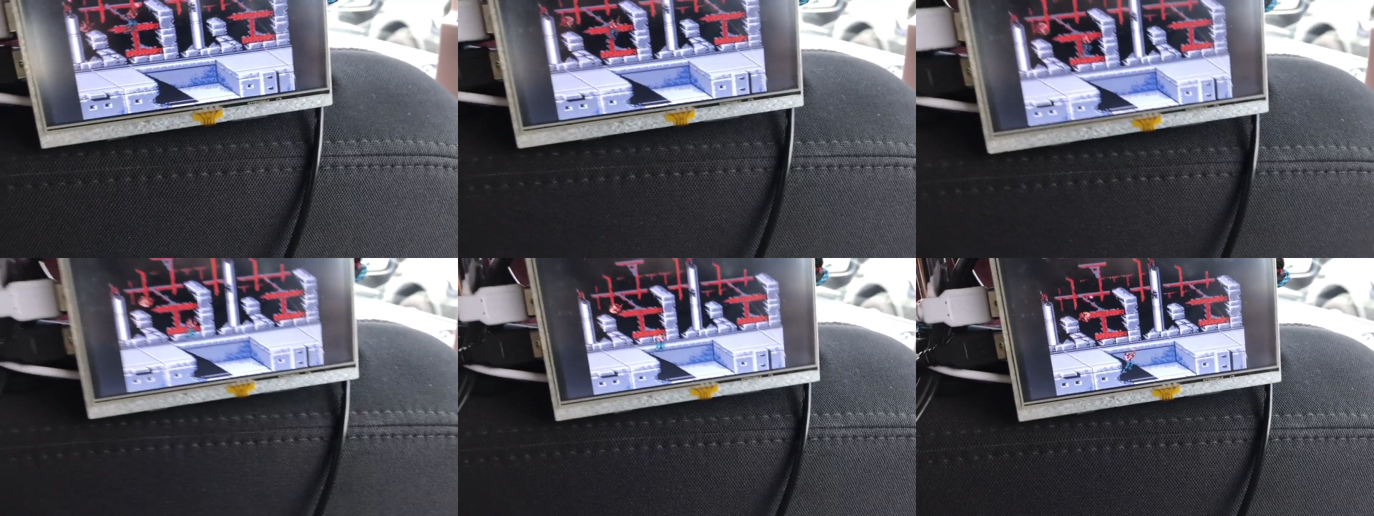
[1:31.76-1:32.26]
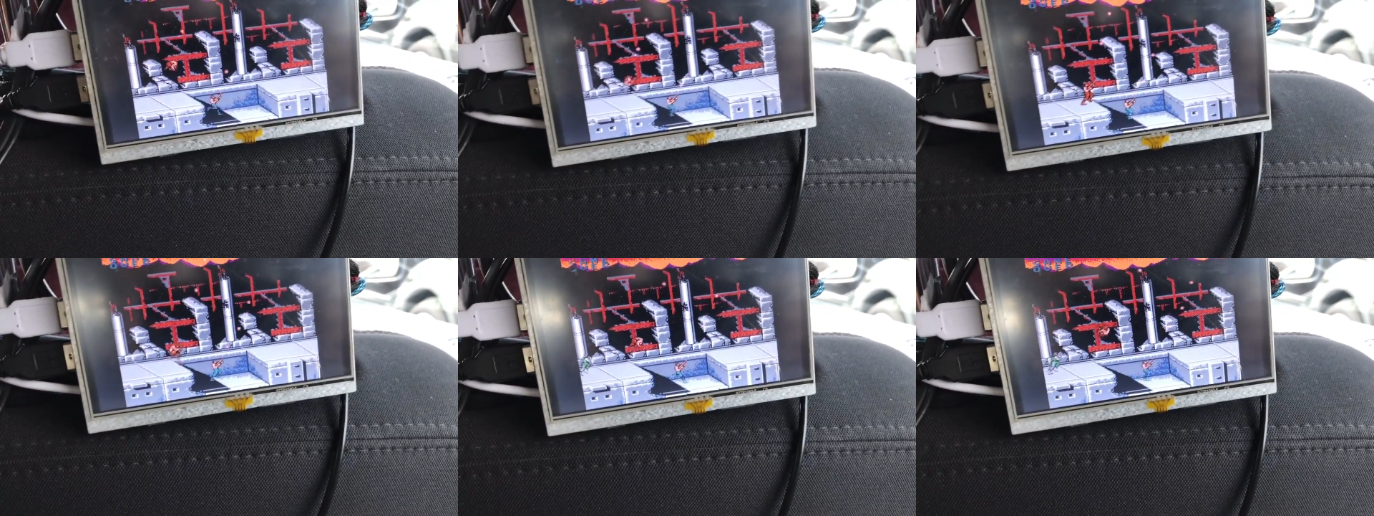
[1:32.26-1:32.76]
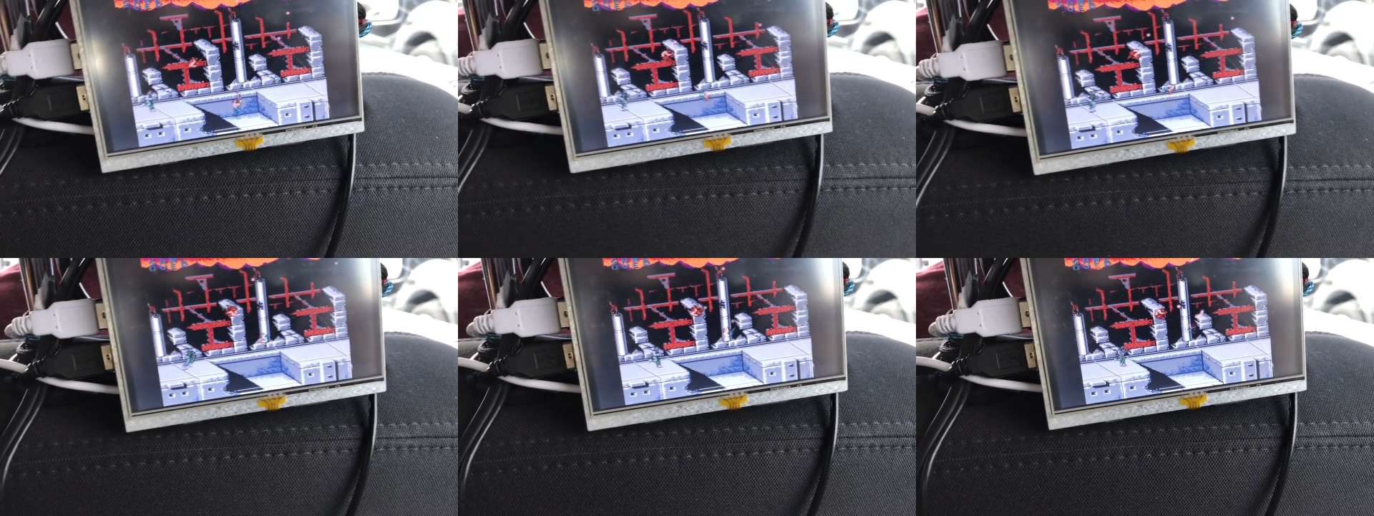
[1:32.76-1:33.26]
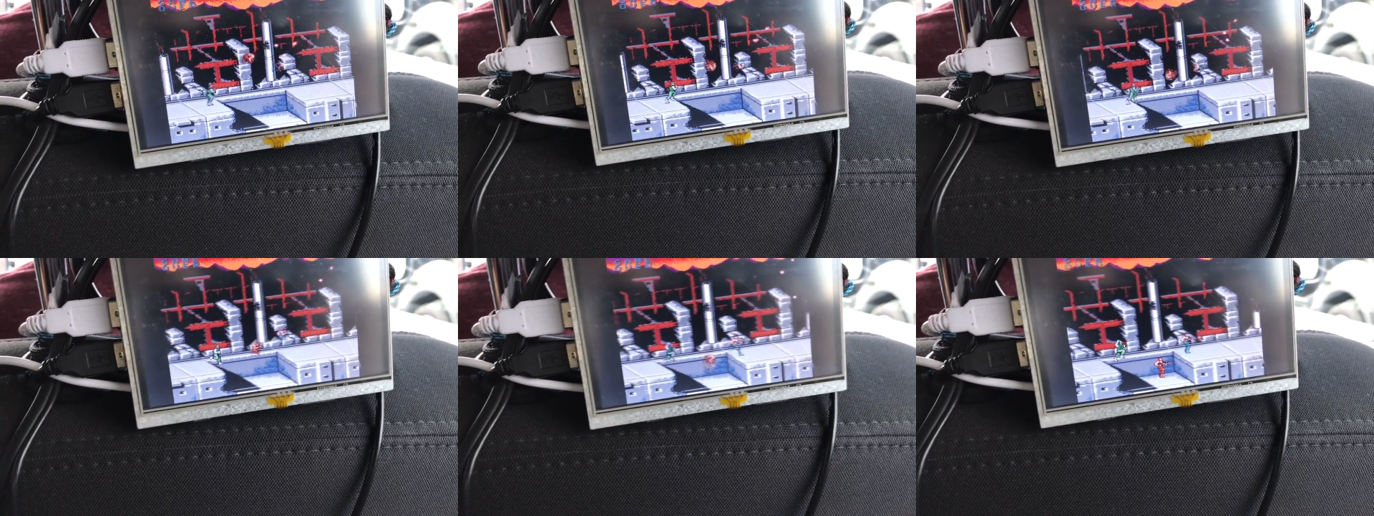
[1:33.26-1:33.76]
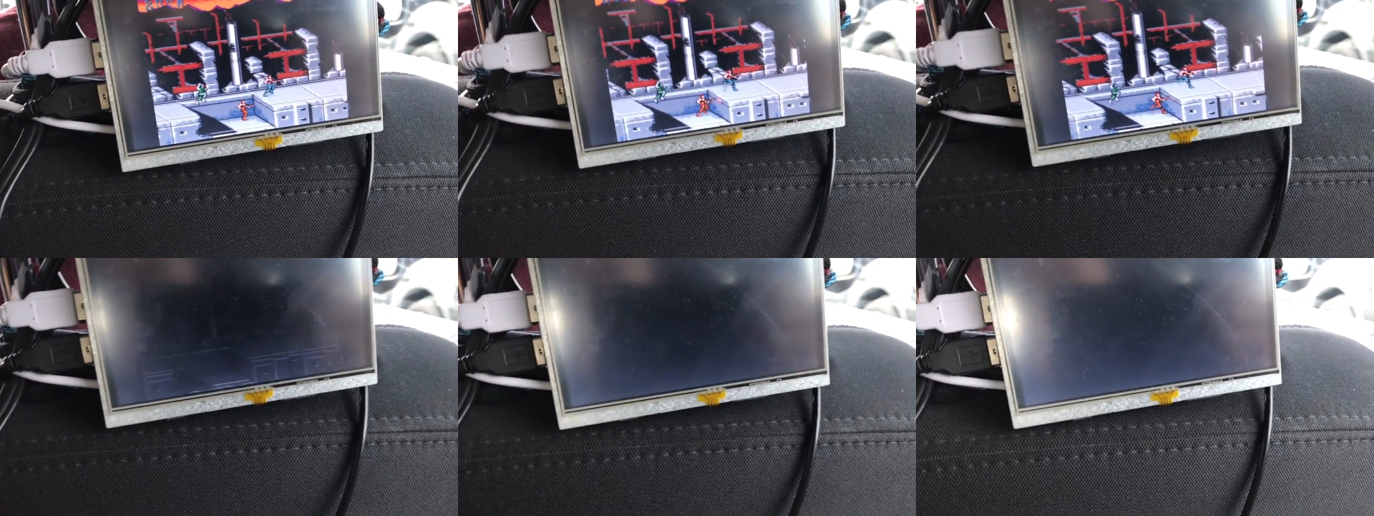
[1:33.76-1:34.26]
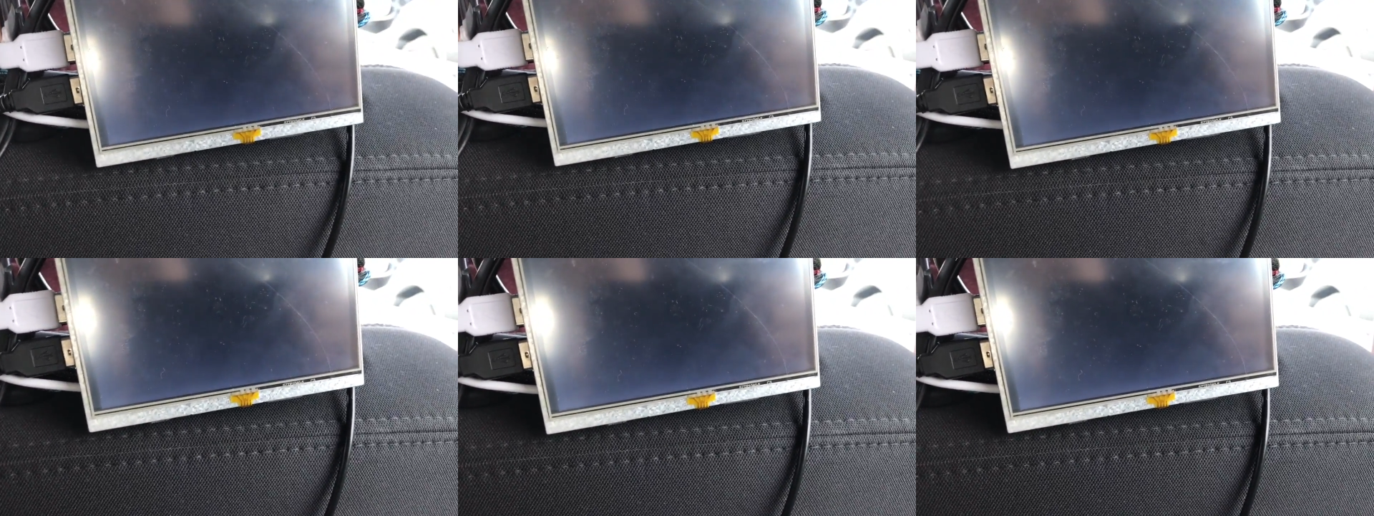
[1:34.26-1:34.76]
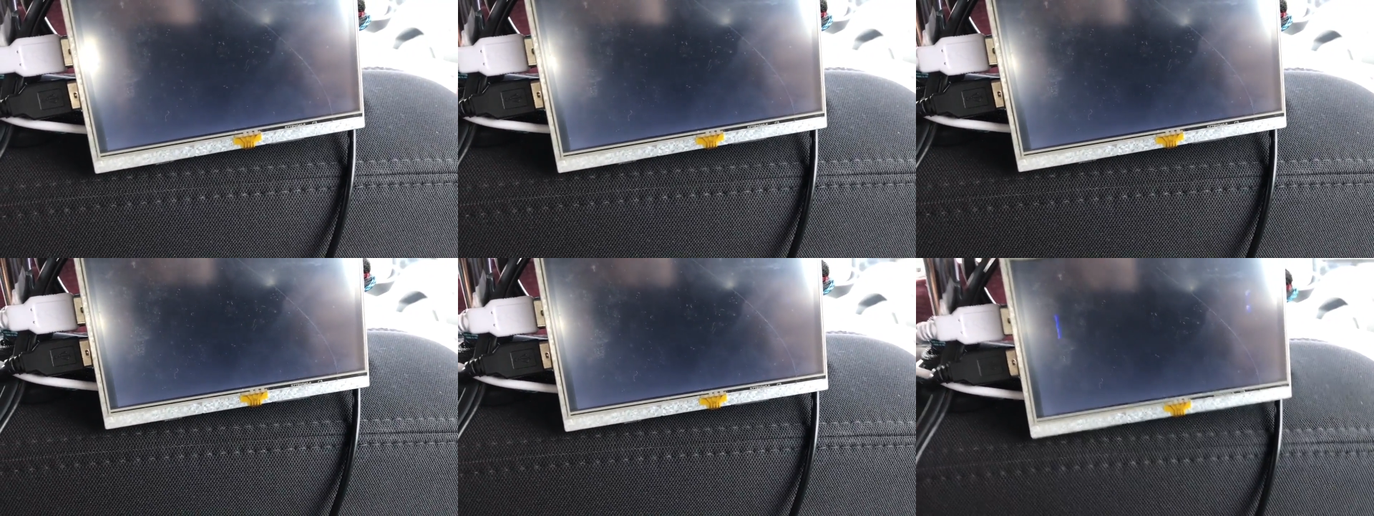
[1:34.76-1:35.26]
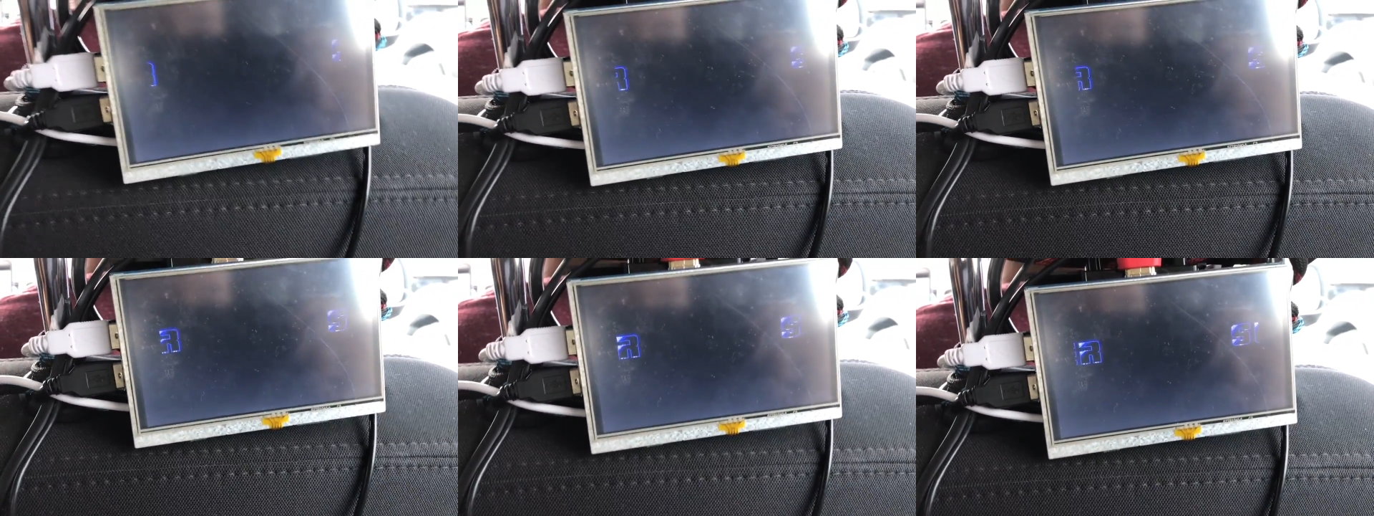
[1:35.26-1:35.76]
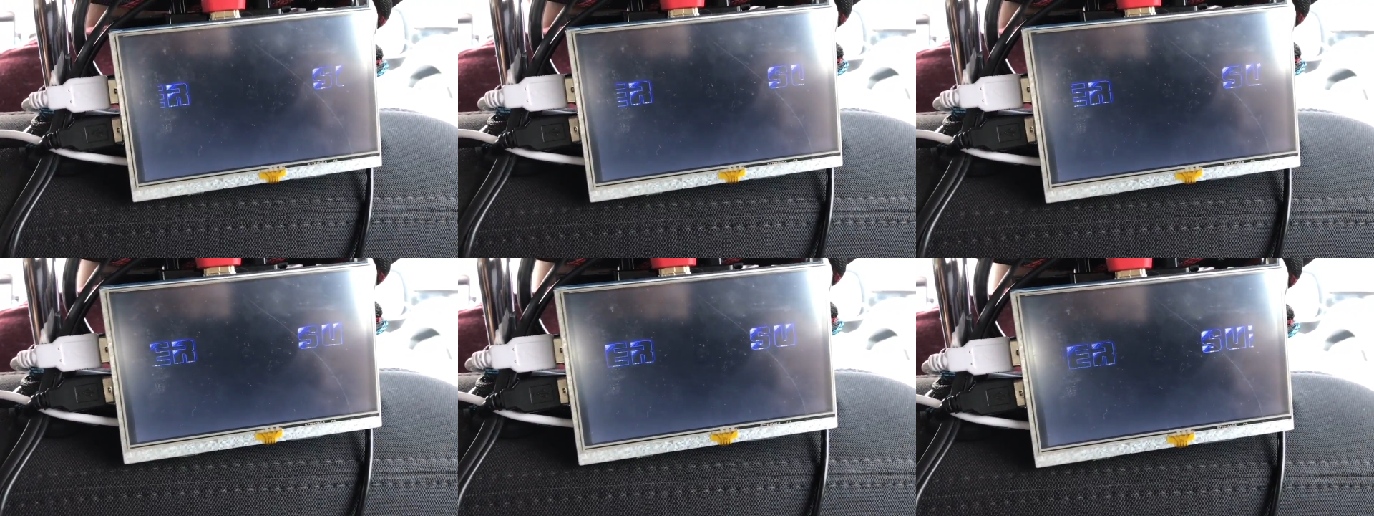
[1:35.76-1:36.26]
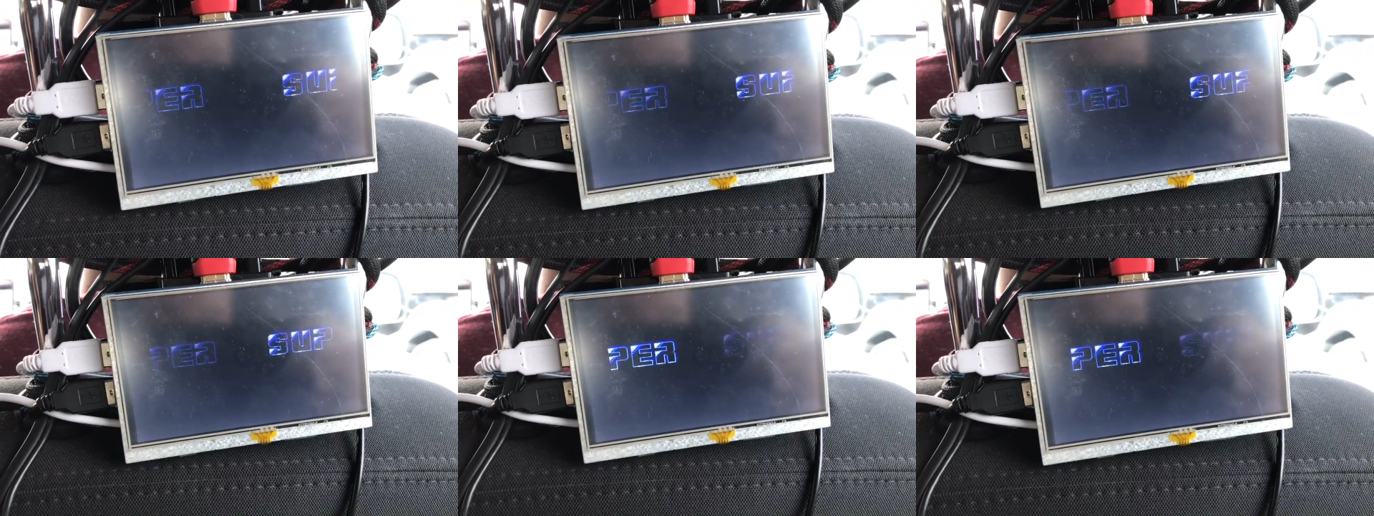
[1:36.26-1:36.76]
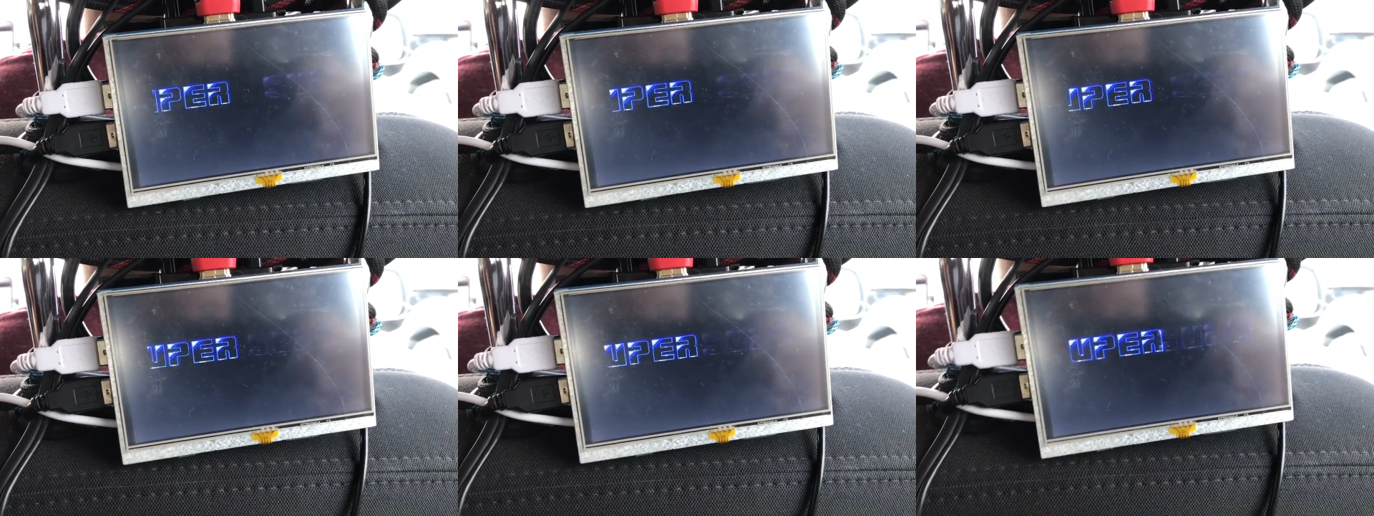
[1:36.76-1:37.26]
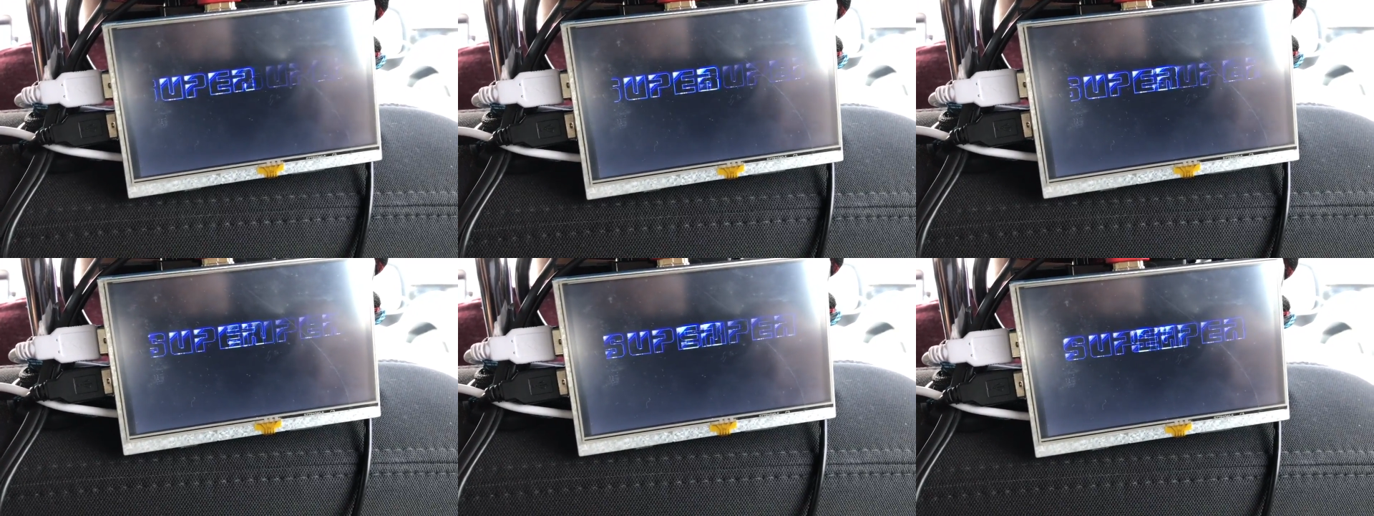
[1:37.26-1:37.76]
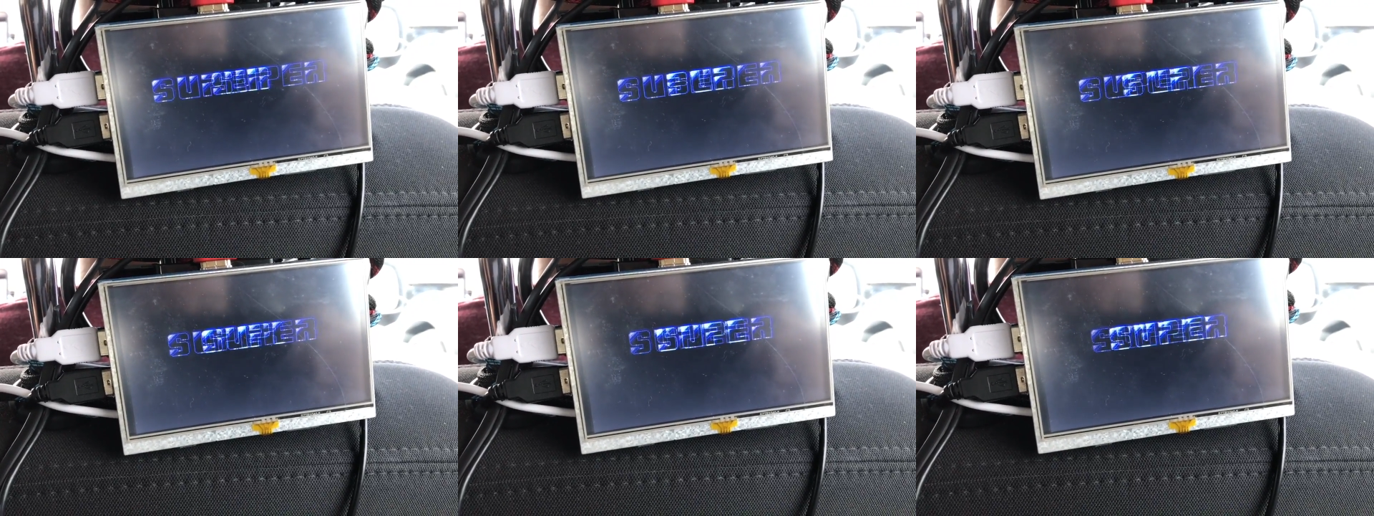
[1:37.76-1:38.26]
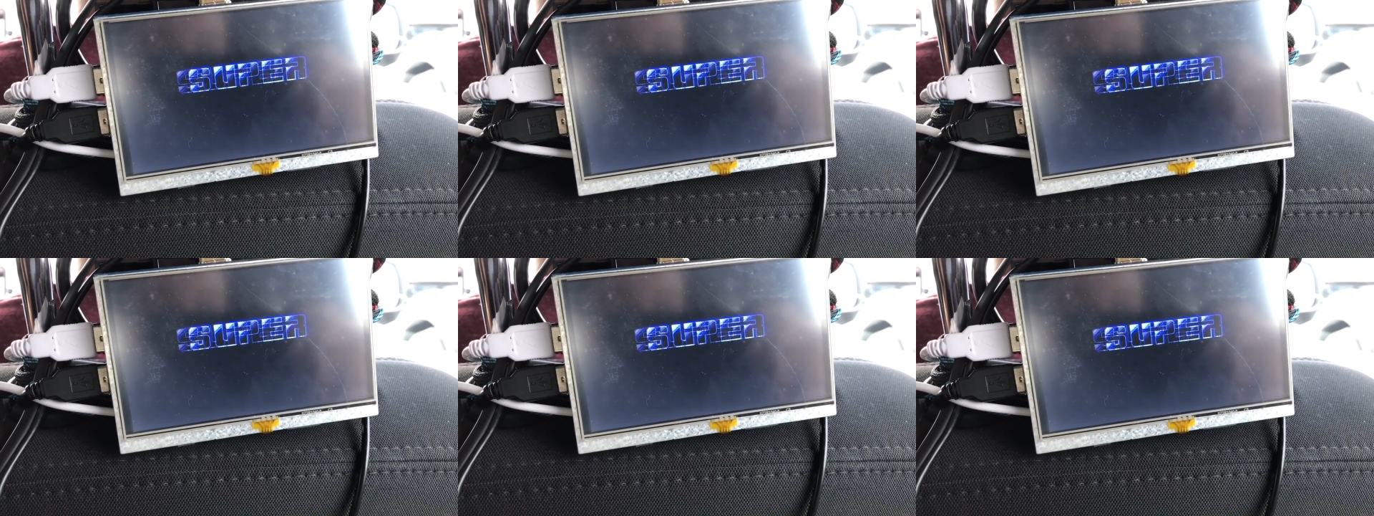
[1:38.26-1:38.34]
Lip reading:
(no speaker visible)